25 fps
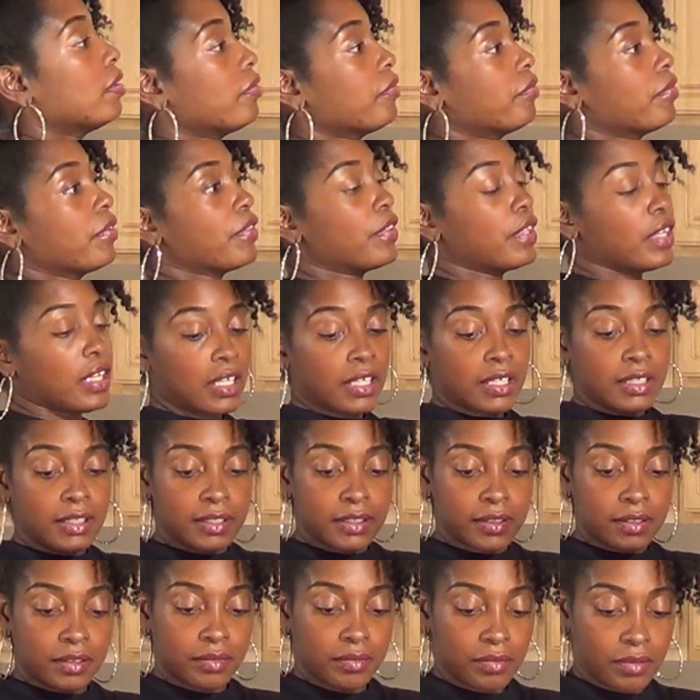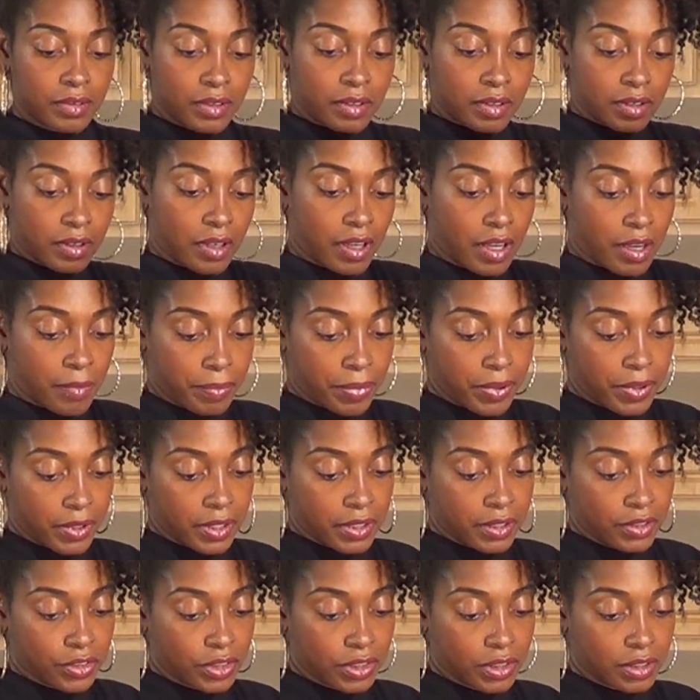For this, I put
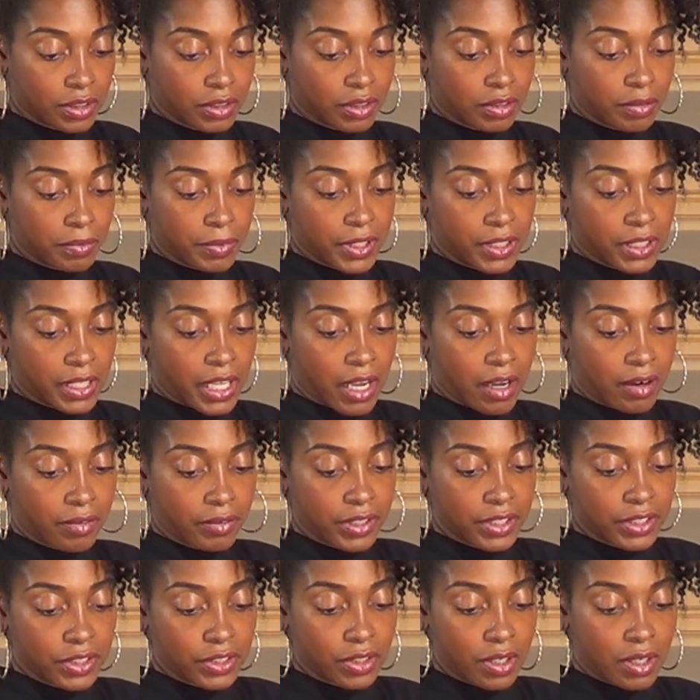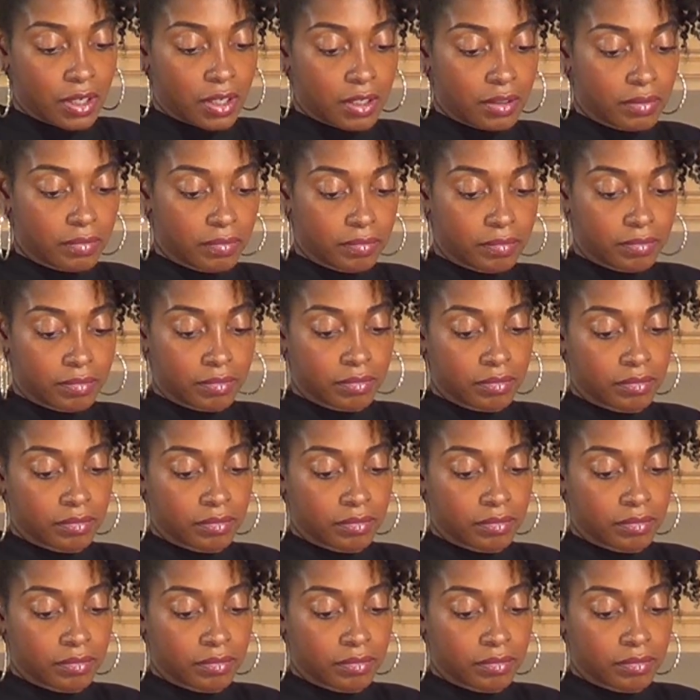in just a little bit of Lowry salt.